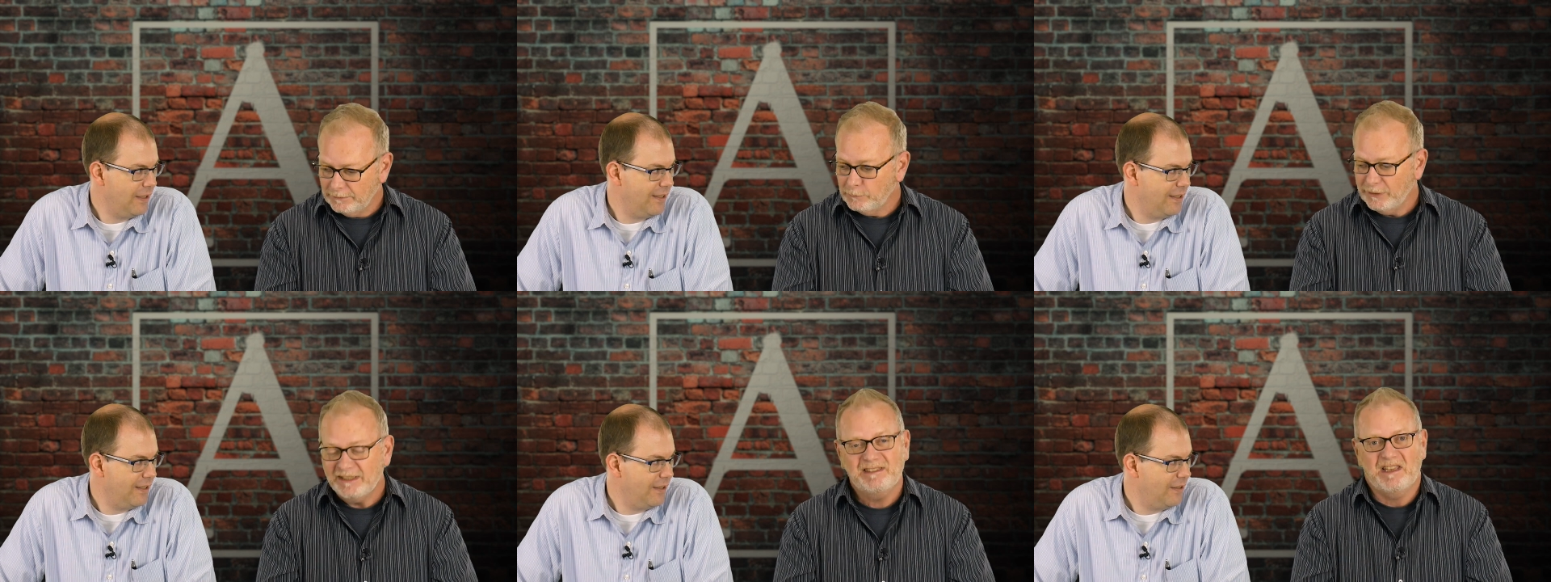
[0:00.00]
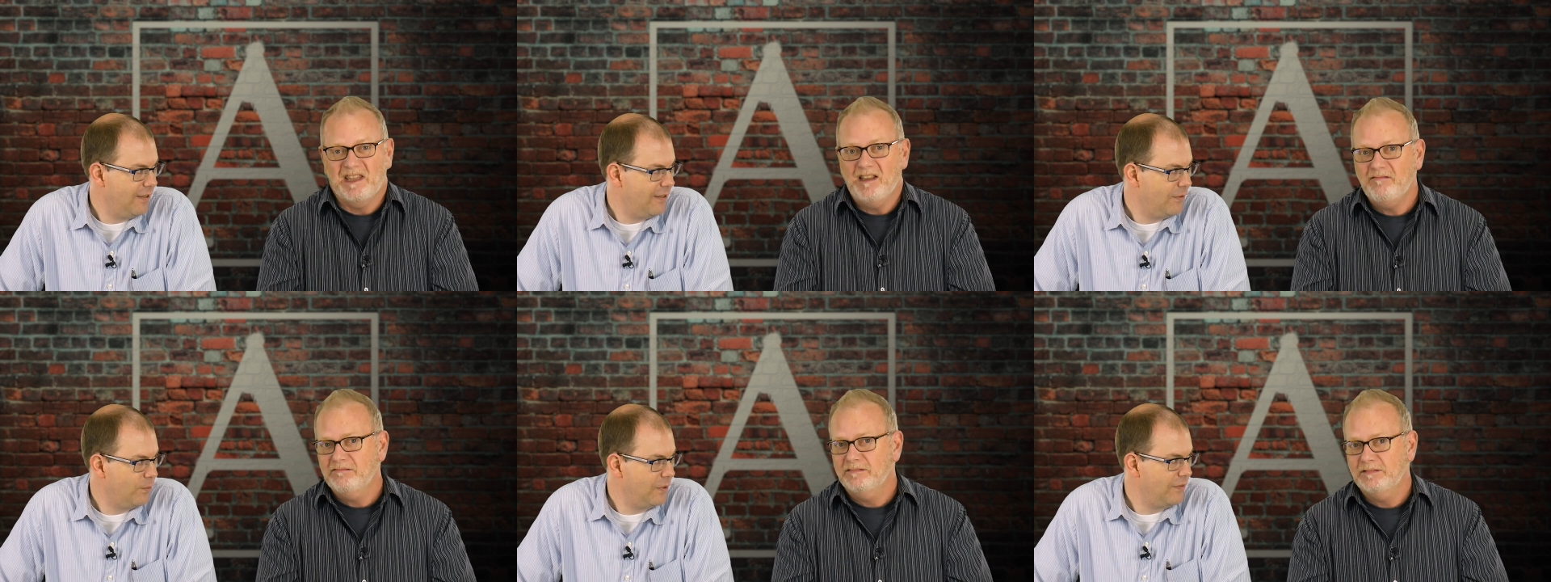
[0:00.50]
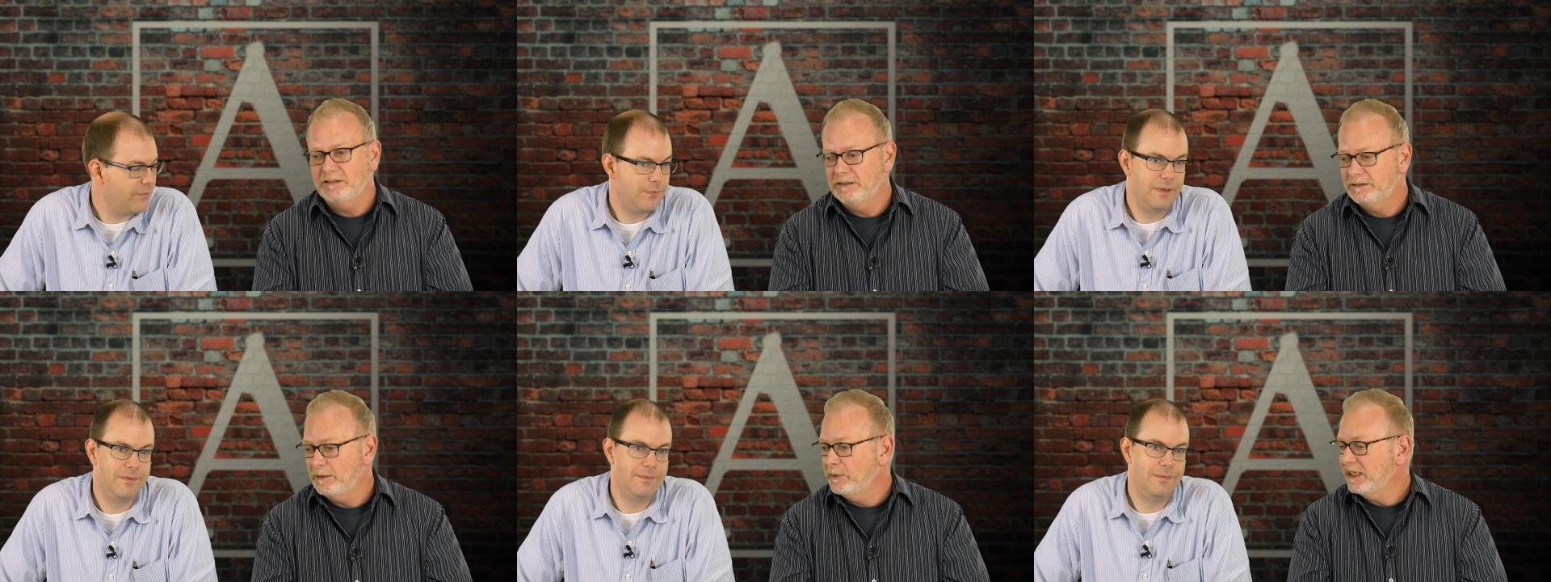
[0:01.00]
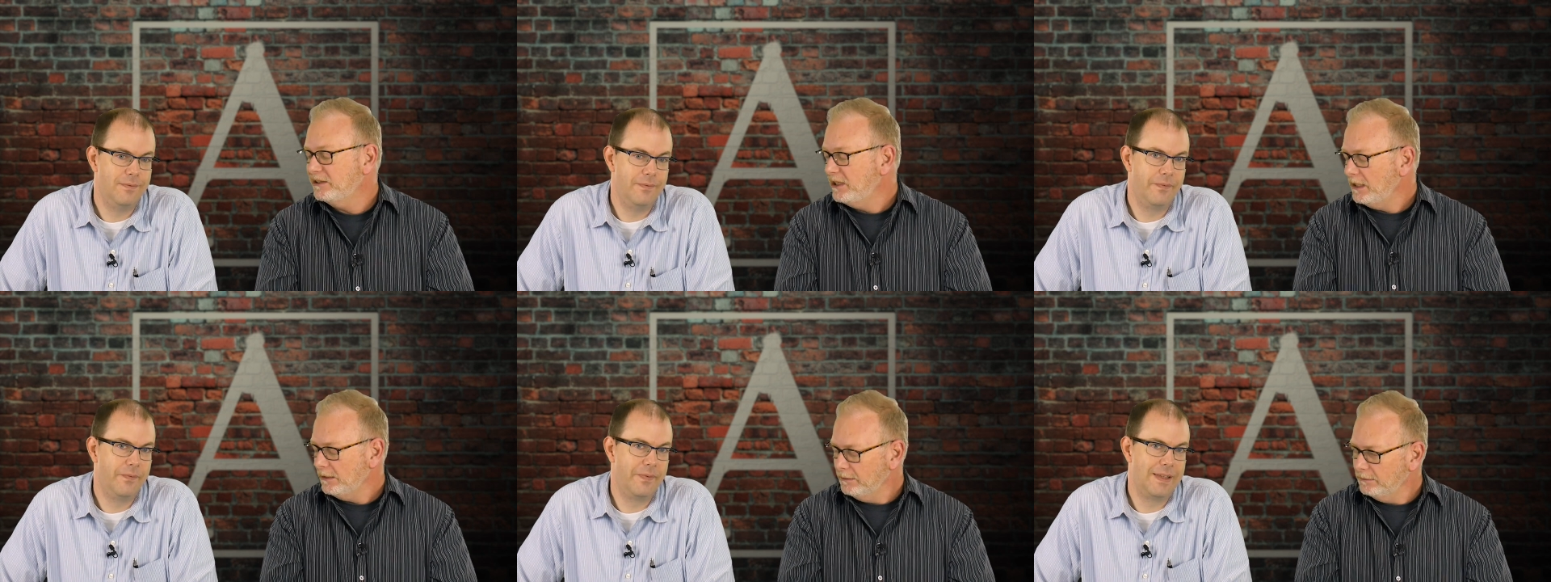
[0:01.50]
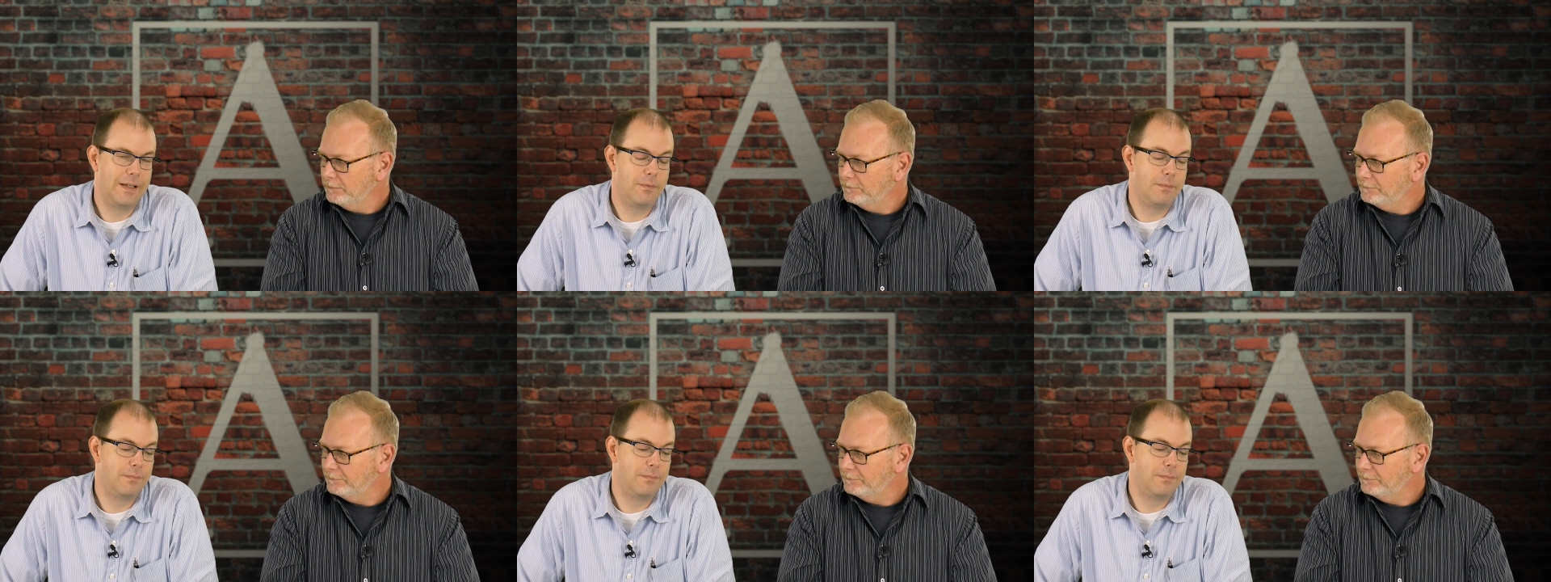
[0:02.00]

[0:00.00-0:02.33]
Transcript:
Speaker 1: We can say that. Someone going to check us?